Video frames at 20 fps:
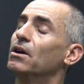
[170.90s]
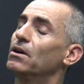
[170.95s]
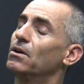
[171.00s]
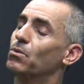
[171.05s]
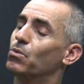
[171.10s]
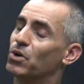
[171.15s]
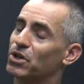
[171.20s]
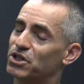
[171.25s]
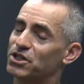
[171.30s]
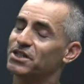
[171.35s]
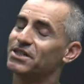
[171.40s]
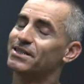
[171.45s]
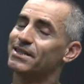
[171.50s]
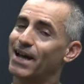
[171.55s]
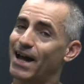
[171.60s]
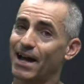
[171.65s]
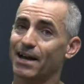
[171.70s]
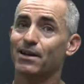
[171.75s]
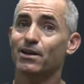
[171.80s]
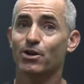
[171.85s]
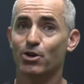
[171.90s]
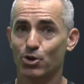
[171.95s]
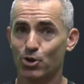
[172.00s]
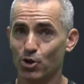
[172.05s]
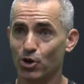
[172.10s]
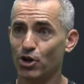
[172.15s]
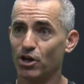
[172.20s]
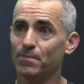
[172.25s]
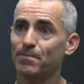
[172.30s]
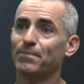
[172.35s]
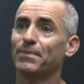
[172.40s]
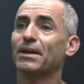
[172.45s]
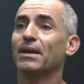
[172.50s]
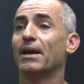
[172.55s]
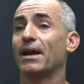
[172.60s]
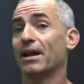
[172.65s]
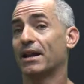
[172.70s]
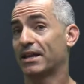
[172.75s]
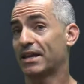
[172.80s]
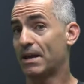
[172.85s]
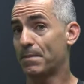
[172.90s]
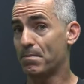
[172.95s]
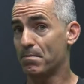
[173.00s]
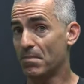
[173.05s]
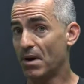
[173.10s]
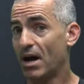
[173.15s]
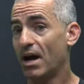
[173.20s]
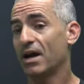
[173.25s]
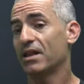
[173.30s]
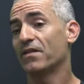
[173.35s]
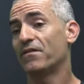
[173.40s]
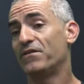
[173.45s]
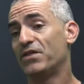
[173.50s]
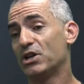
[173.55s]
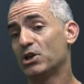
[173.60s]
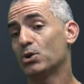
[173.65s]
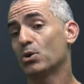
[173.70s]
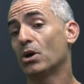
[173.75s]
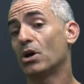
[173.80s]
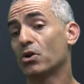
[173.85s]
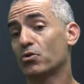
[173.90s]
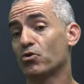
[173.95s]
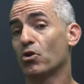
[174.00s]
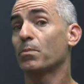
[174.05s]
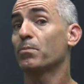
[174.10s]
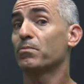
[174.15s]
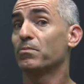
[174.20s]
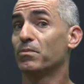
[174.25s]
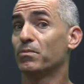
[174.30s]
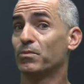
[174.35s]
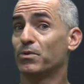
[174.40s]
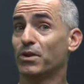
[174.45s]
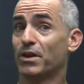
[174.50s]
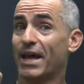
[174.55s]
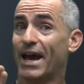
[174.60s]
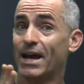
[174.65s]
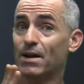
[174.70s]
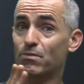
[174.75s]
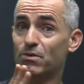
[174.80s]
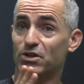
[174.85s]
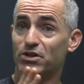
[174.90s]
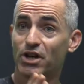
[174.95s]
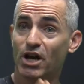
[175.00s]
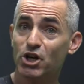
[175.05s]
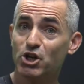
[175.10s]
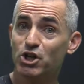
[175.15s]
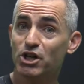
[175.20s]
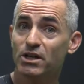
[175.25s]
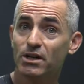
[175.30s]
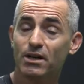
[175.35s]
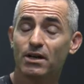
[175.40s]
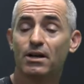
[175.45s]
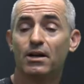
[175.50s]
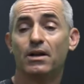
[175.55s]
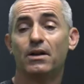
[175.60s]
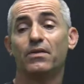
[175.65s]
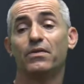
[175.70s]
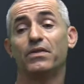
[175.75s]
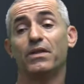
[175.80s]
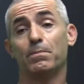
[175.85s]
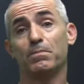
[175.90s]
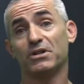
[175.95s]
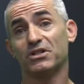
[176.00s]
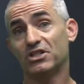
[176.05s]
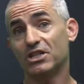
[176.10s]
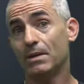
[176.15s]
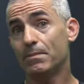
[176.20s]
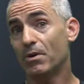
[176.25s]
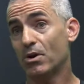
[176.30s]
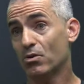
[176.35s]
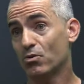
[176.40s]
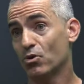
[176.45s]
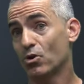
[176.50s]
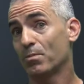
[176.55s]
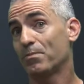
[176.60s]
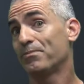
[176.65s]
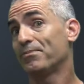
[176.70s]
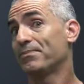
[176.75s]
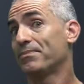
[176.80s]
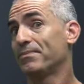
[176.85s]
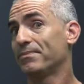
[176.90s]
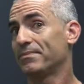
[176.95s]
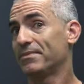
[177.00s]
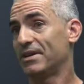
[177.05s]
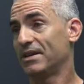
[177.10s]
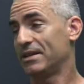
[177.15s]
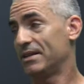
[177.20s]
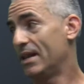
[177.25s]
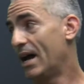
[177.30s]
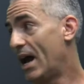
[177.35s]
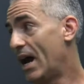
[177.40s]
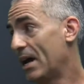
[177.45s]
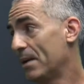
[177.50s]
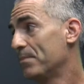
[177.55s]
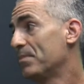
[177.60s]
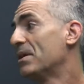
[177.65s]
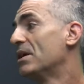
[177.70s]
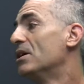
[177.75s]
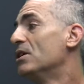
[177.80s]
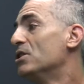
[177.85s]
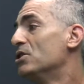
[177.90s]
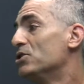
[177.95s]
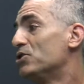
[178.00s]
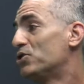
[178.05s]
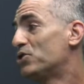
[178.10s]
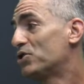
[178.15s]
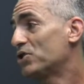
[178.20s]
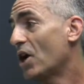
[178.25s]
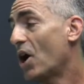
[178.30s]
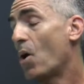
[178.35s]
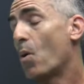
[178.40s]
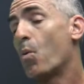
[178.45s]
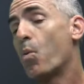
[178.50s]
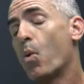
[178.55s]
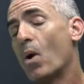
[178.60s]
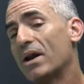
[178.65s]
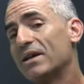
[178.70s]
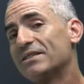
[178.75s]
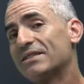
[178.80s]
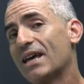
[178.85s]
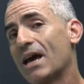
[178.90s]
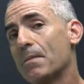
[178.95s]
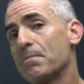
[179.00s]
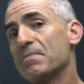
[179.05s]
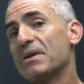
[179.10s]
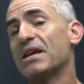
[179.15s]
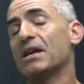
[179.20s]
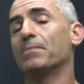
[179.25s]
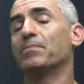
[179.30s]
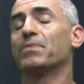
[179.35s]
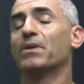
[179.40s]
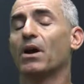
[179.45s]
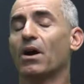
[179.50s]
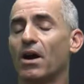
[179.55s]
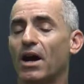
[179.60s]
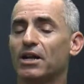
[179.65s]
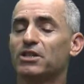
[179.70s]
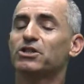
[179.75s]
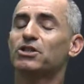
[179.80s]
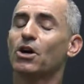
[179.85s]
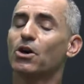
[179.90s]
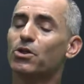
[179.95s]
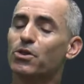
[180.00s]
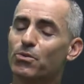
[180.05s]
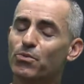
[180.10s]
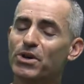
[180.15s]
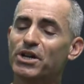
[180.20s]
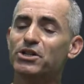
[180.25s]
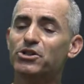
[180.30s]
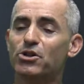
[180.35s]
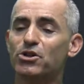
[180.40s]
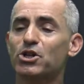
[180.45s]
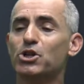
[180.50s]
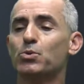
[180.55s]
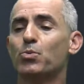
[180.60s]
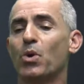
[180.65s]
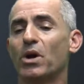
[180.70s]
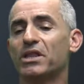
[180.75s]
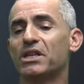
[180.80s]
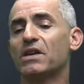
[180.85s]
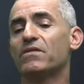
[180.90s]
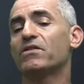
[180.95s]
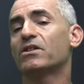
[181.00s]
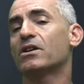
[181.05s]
which is not good. And keep in mind, the fish oil group had a reduction. The placebo group did not. So what does that mean? All right, so the researchers wanted to give a